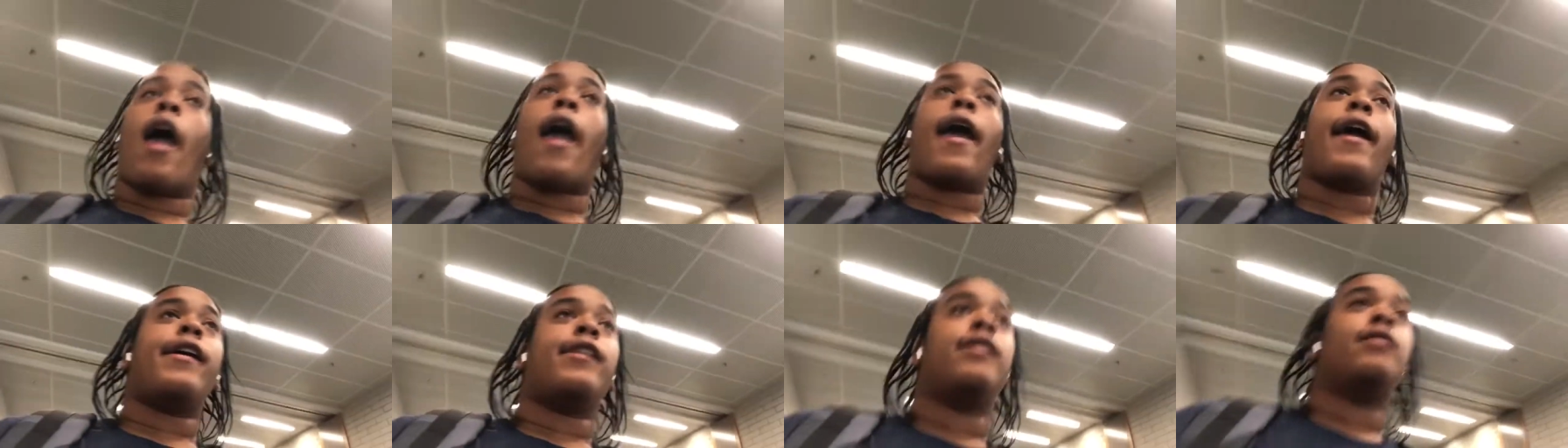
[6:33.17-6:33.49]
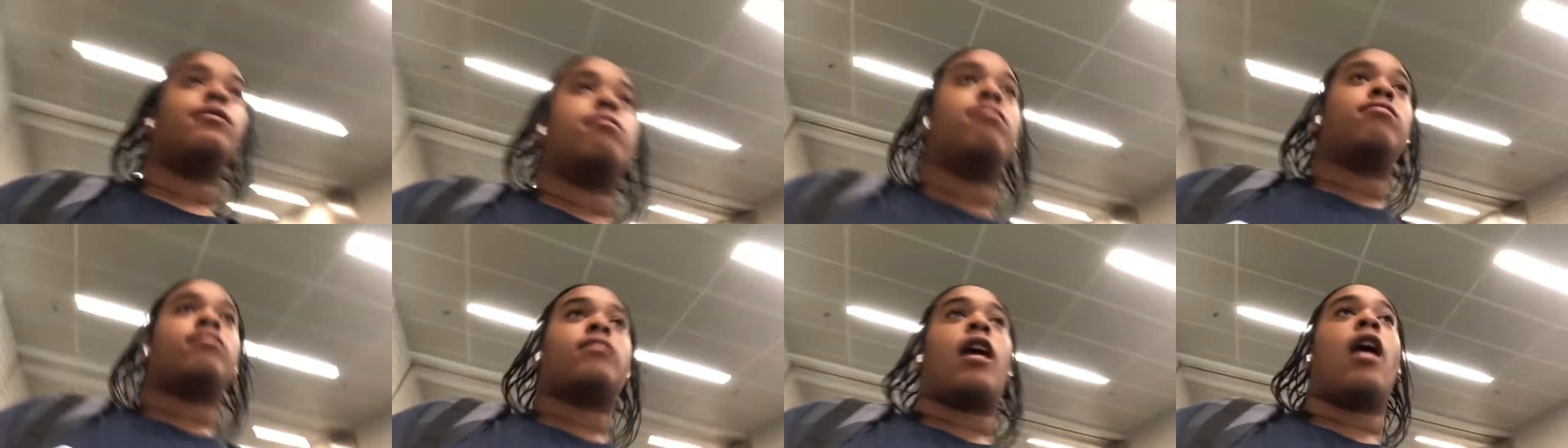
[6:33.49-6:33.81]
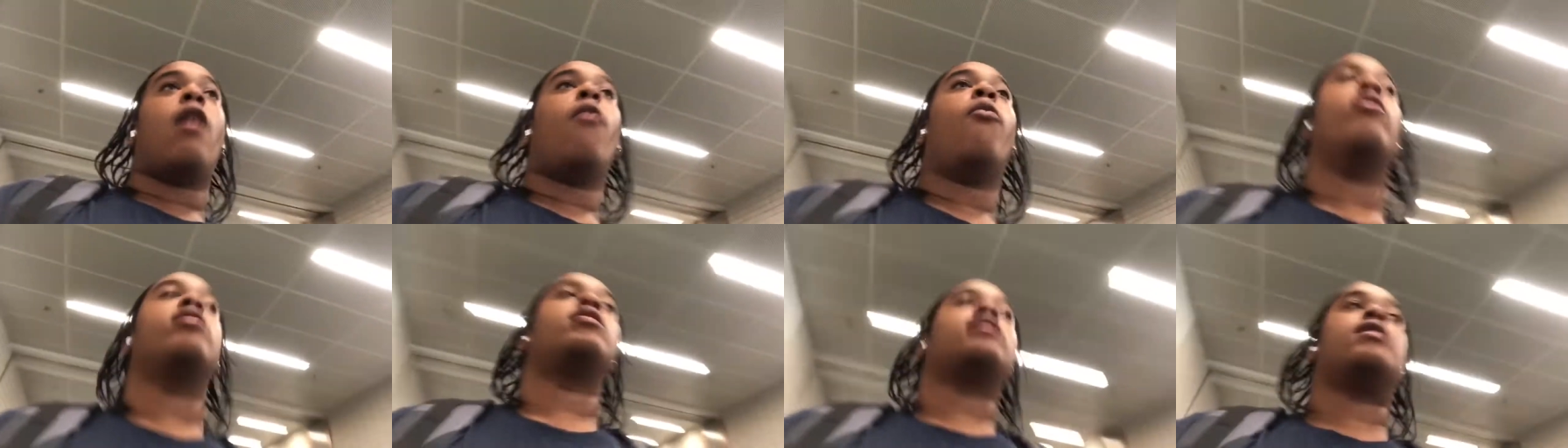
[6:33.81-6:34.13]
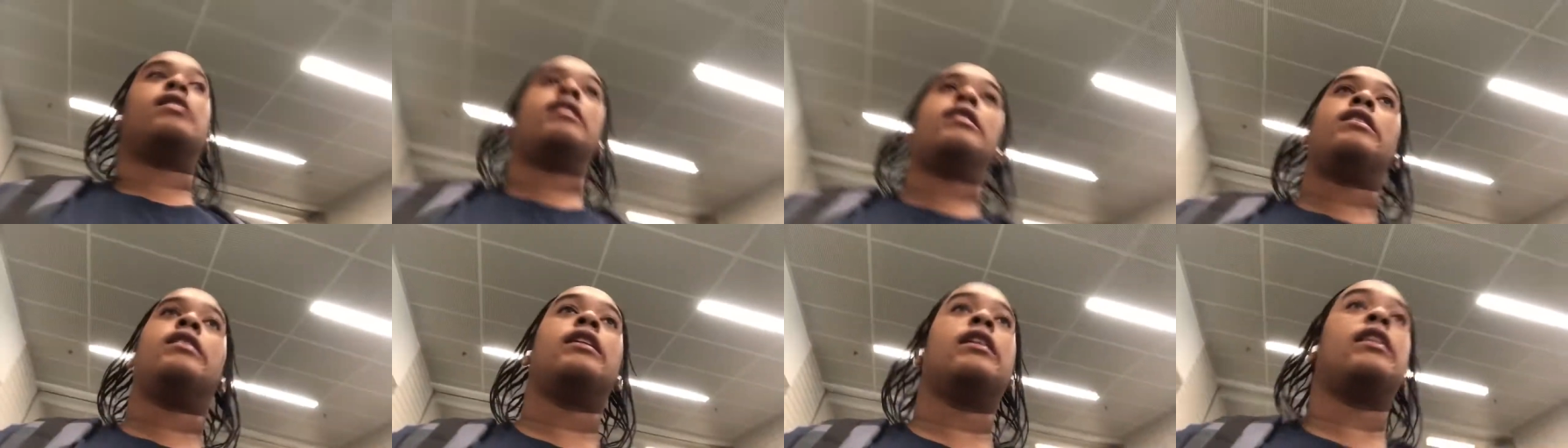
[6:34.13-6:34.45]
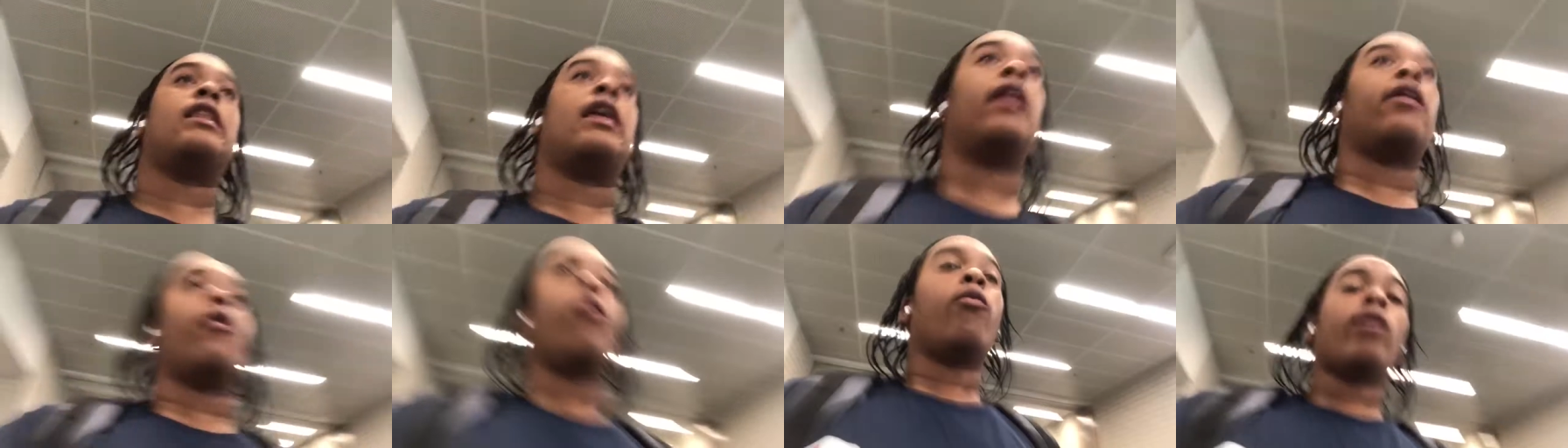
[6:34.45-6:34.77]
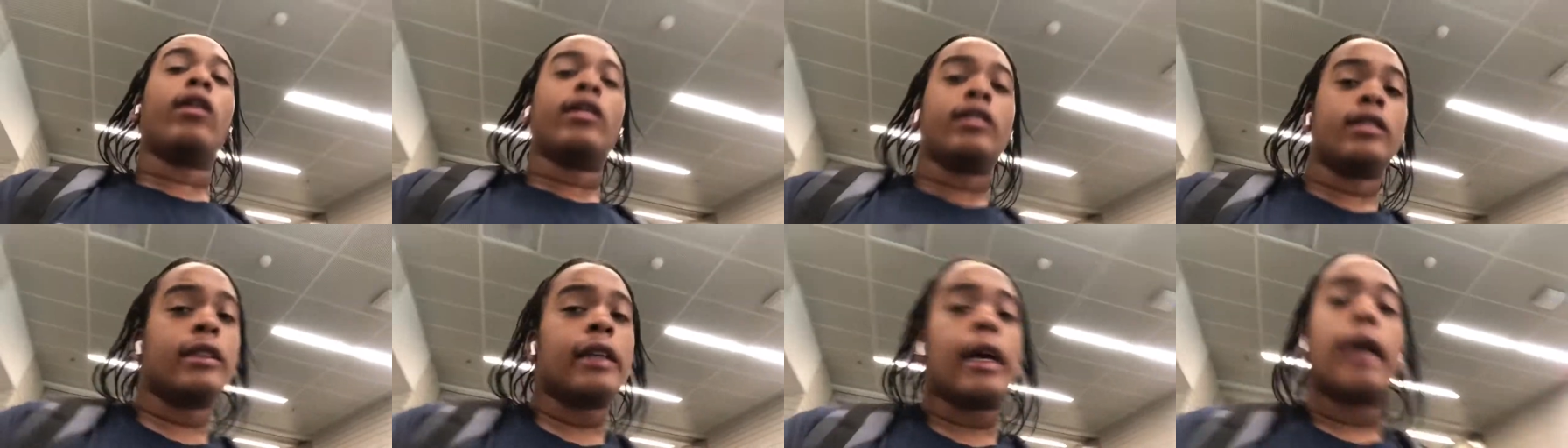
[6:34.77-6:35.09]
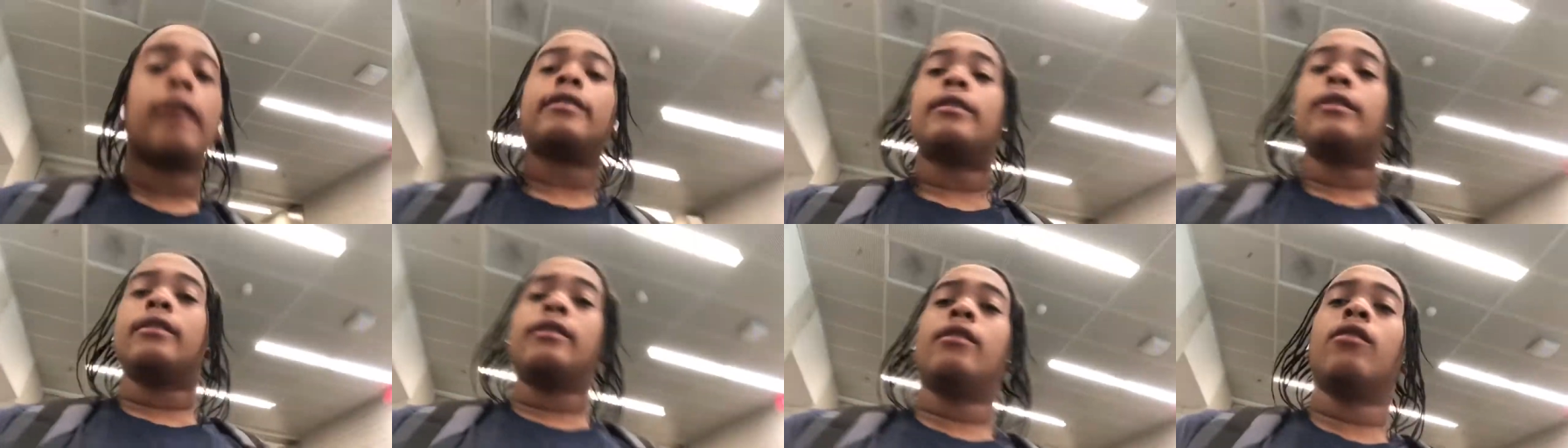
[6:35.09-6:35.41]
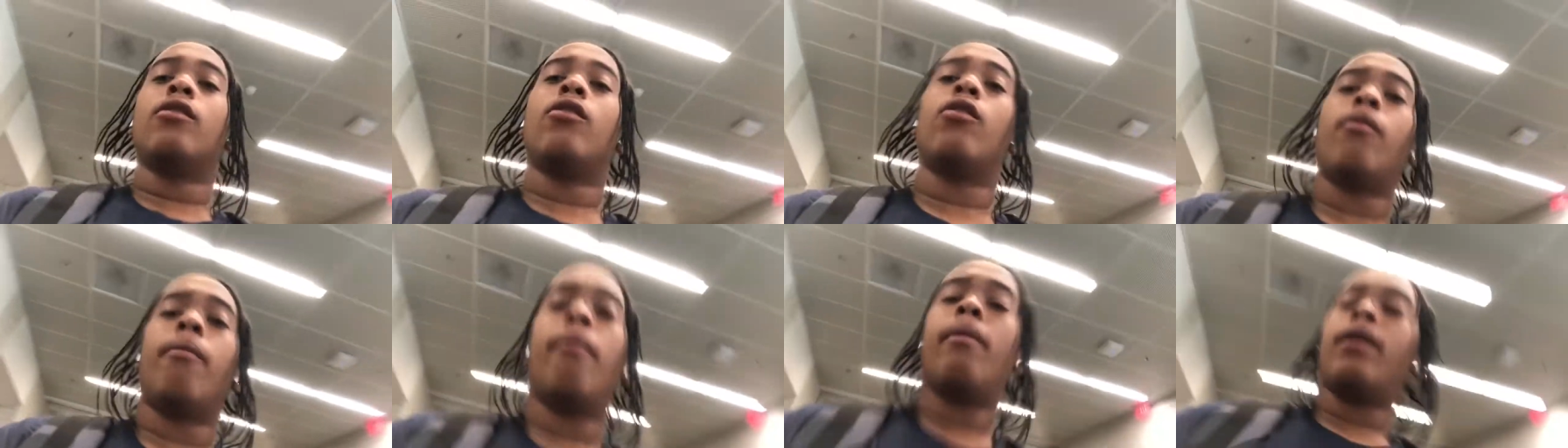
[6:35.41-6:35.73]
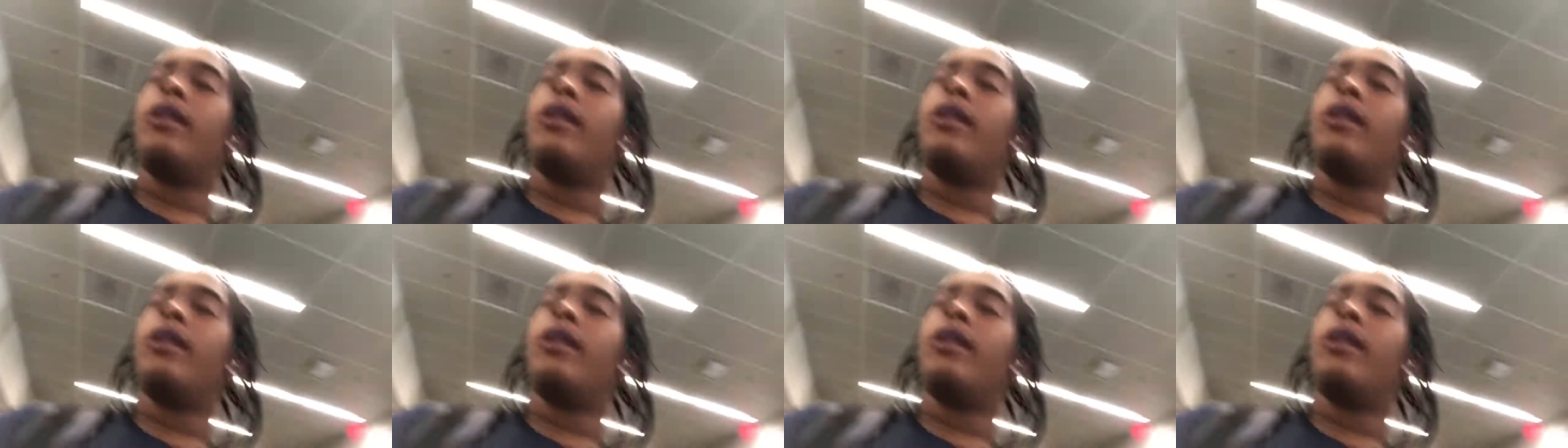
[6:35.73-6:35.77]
and it was easier than it was yesterday on